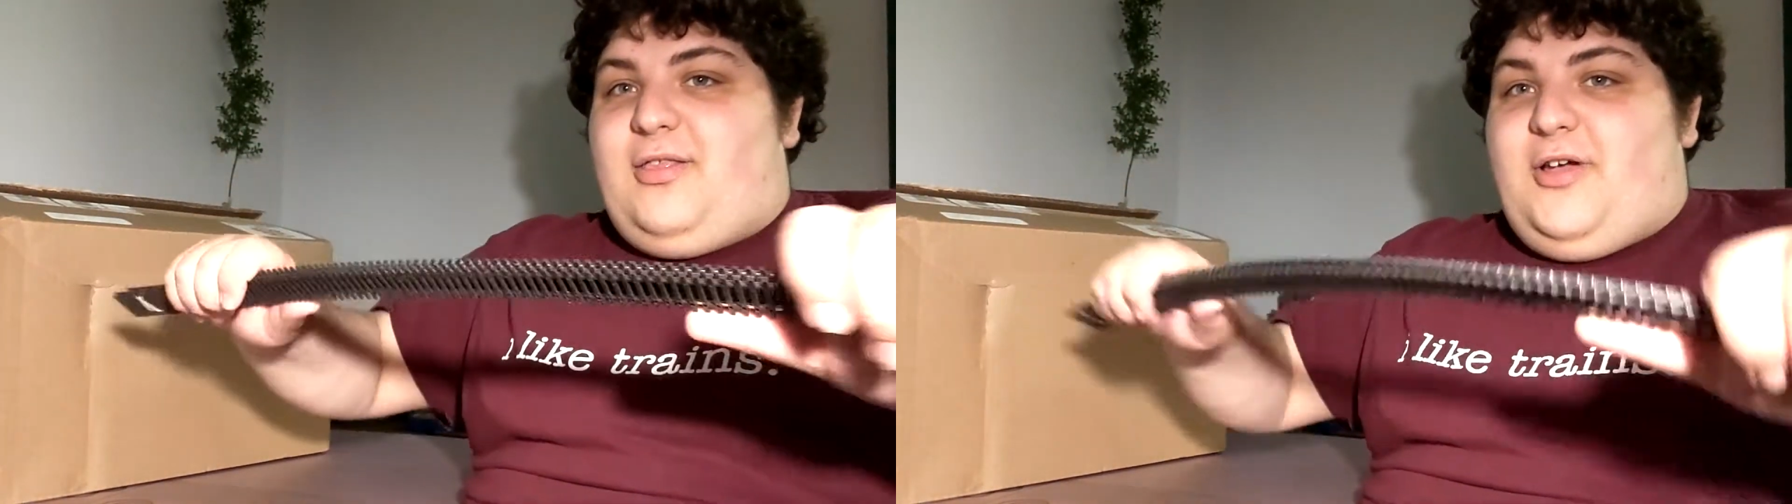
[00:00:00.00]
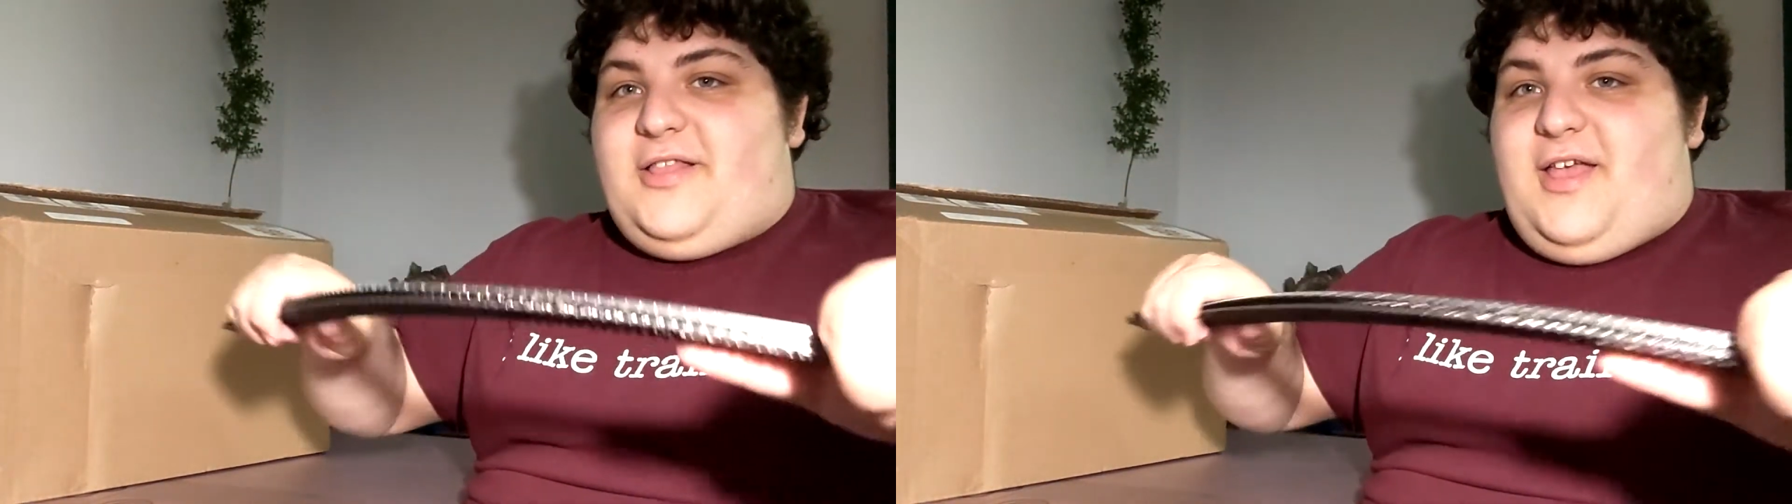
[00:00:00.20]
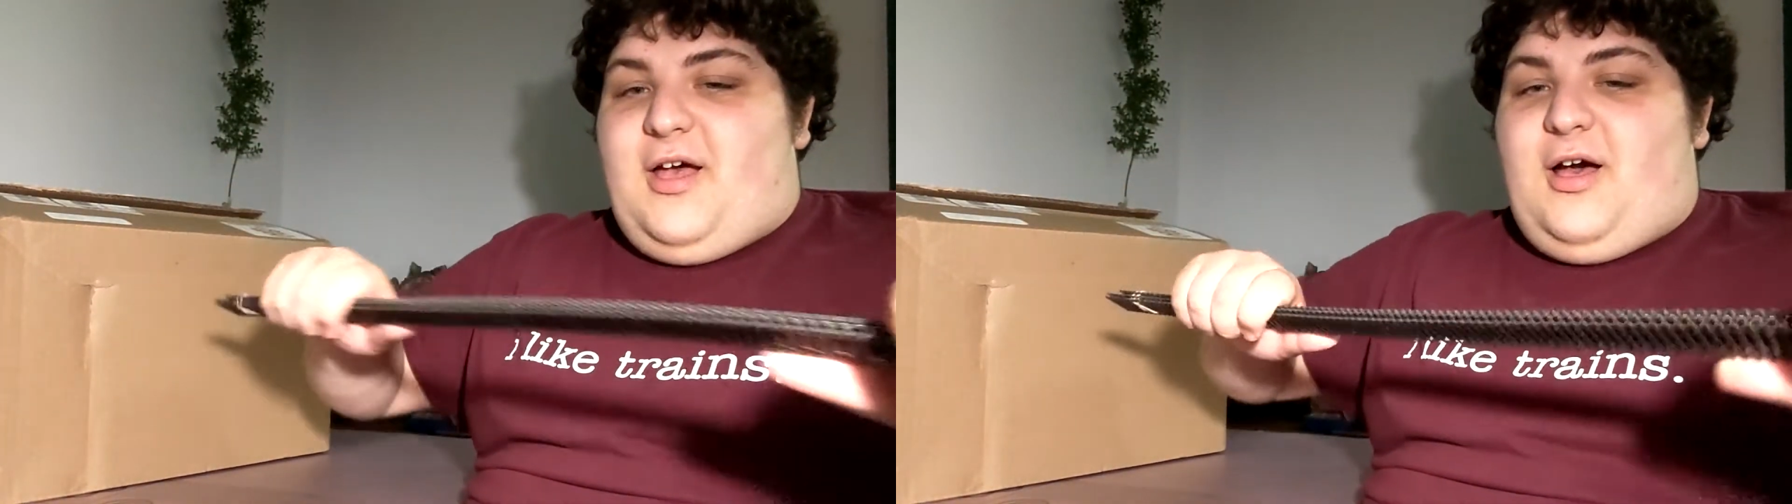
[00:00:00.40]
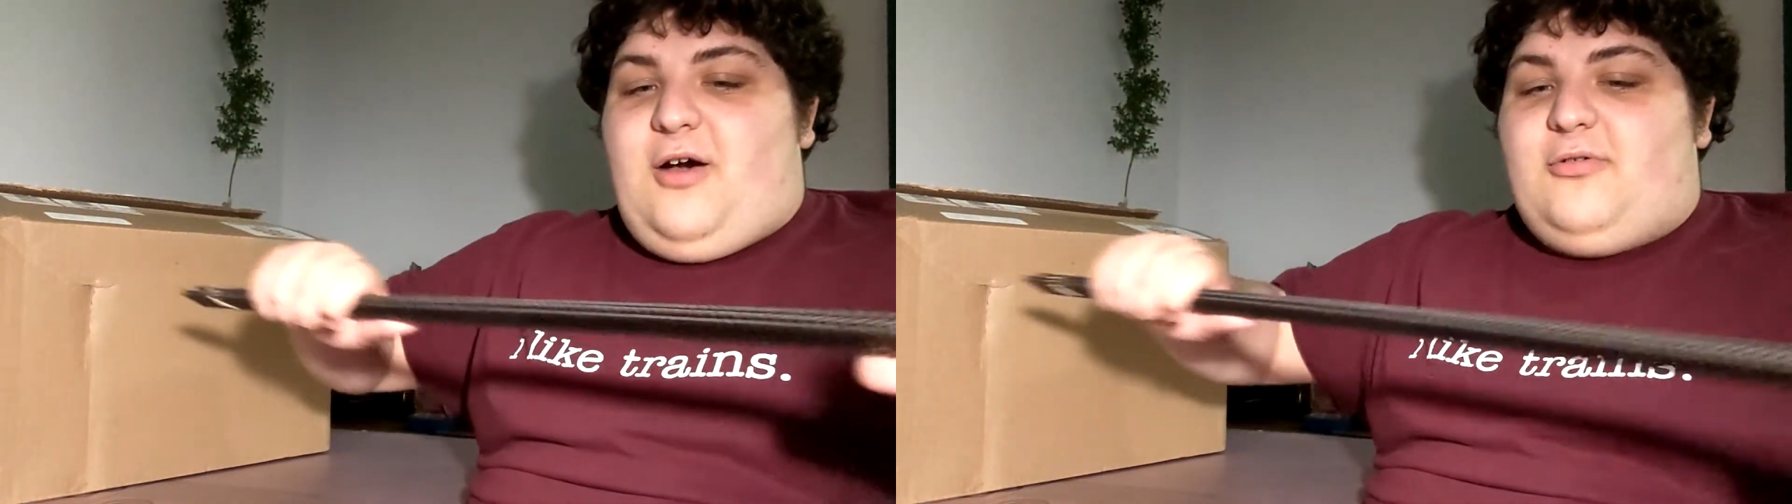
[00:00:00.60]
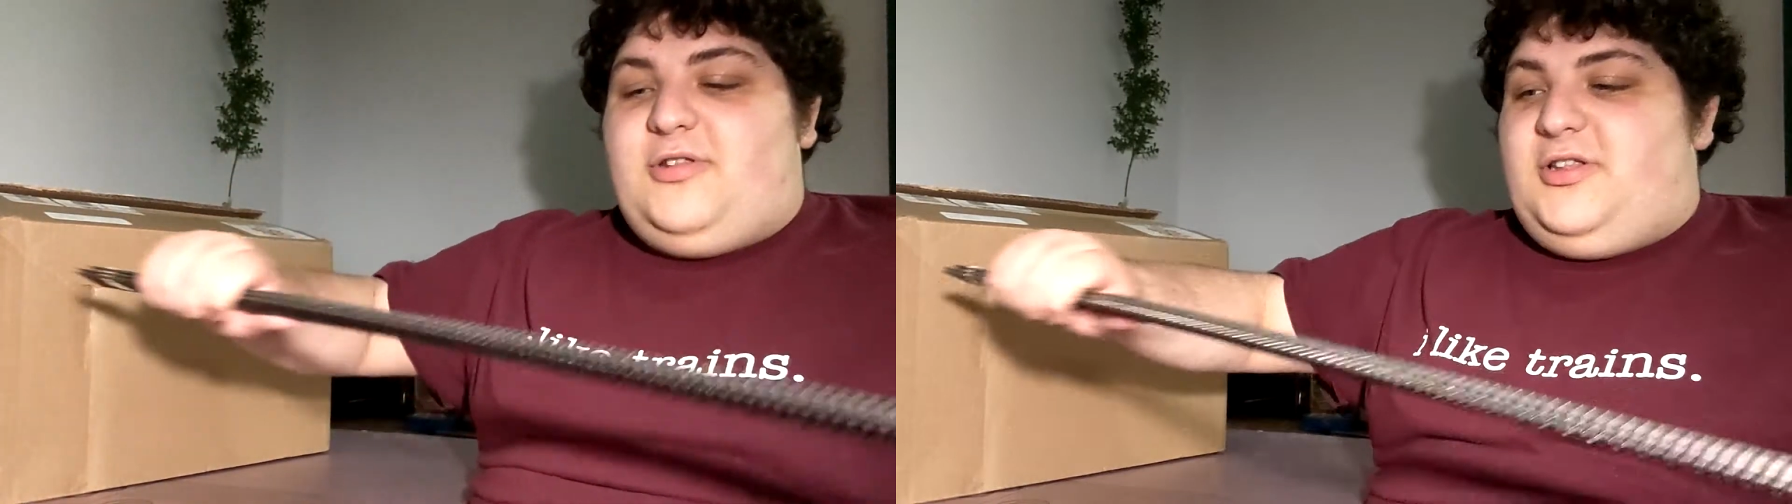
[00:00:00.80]
Look at that.
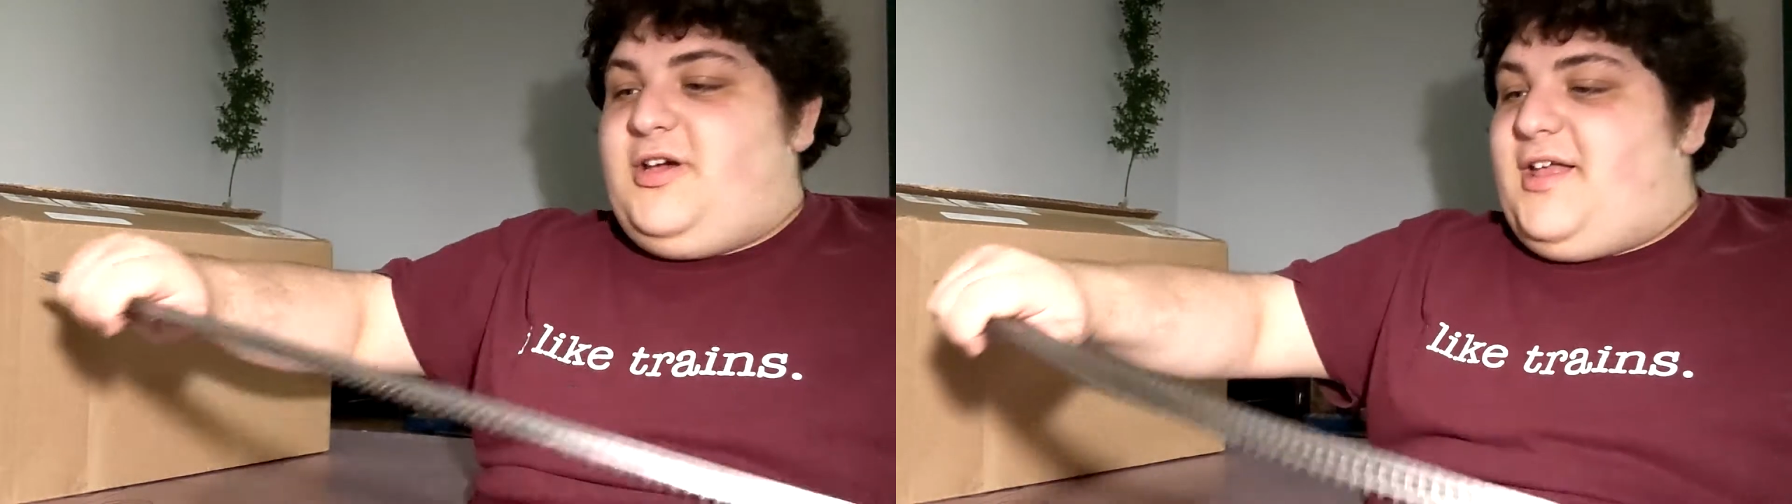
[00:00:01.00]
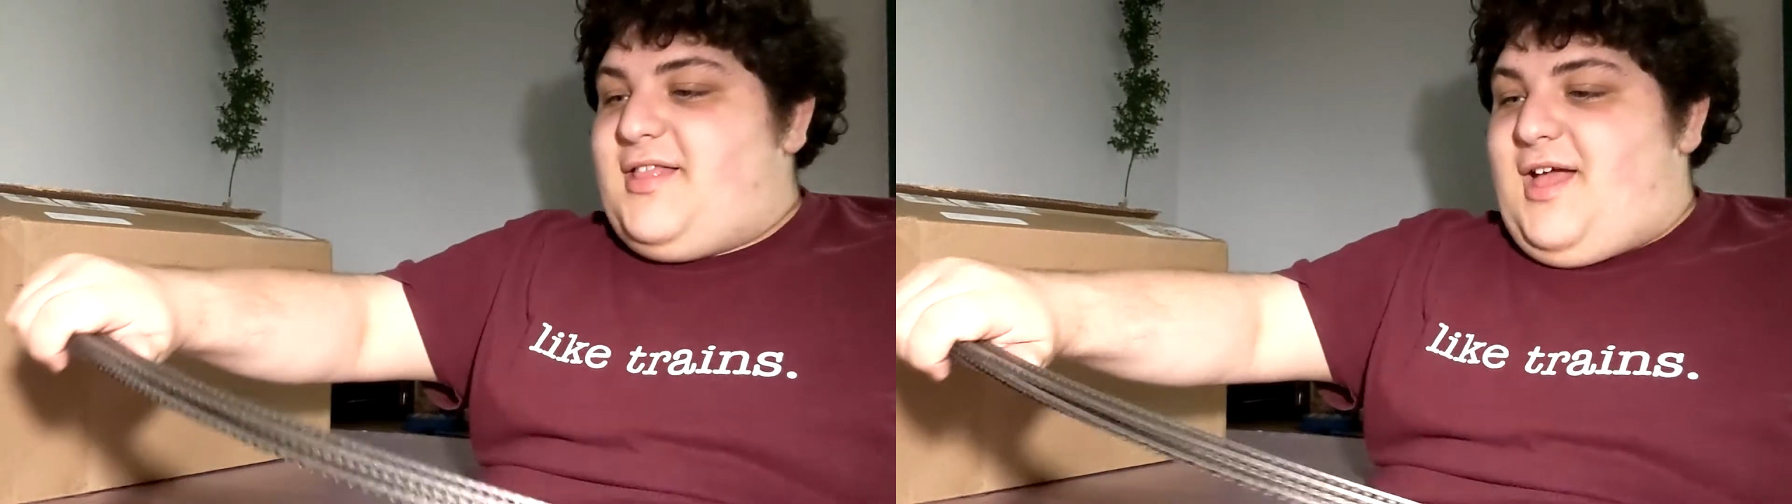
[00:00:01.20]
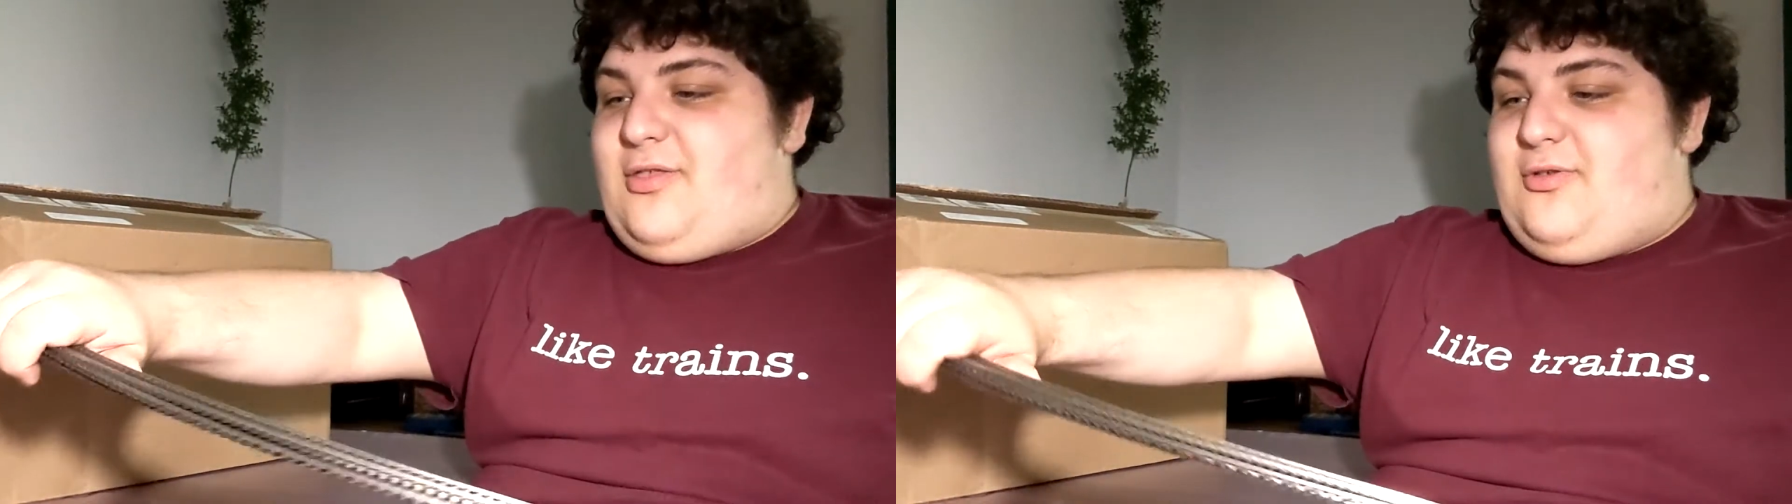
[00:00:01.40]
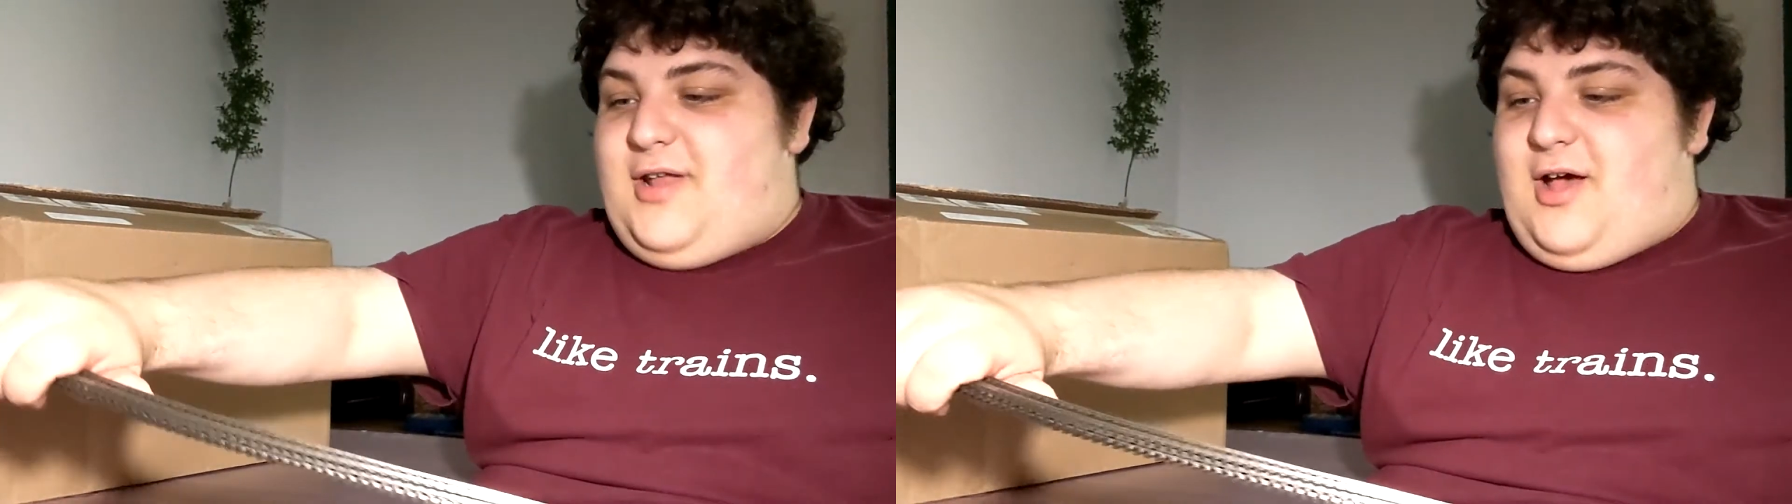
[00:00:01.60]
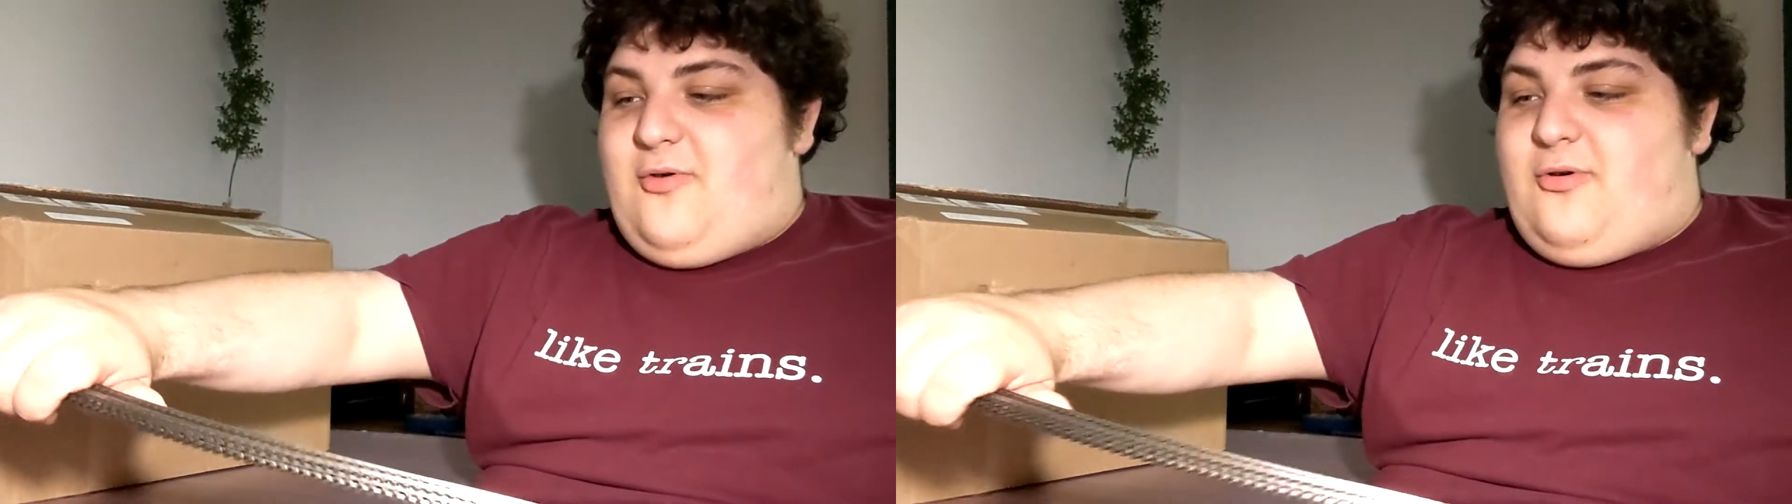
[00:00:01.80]
Oh, look at that. So
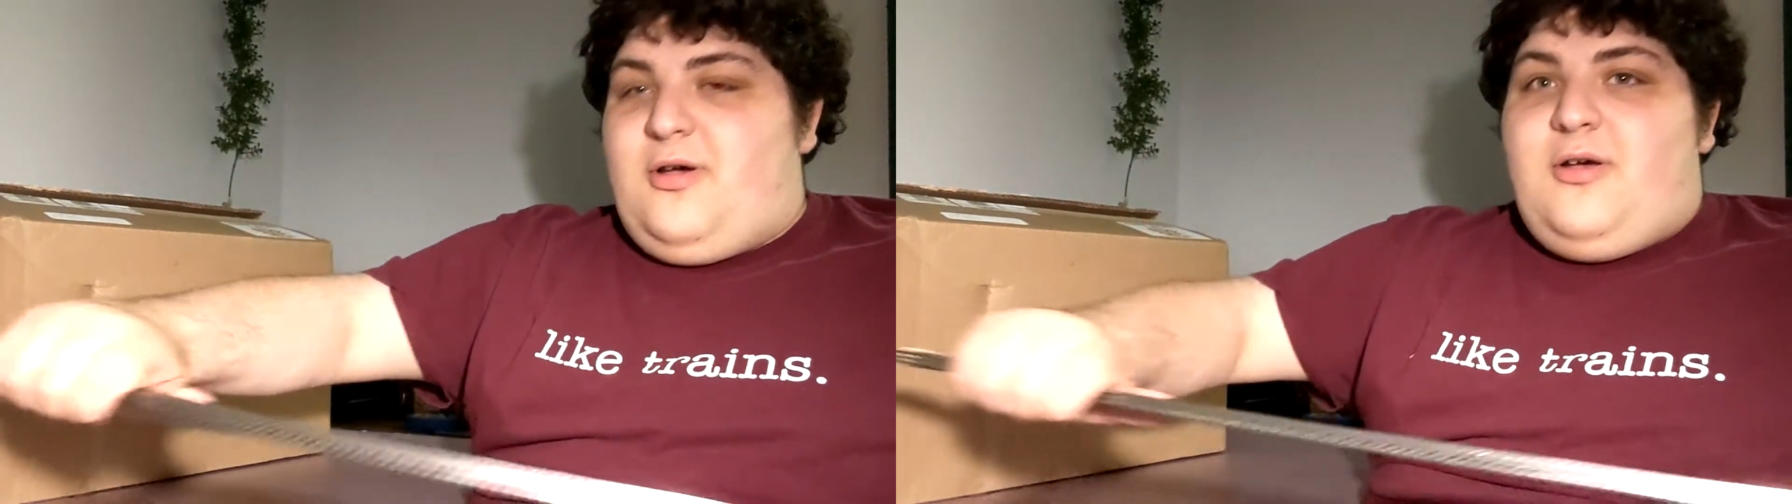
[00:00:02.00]
now,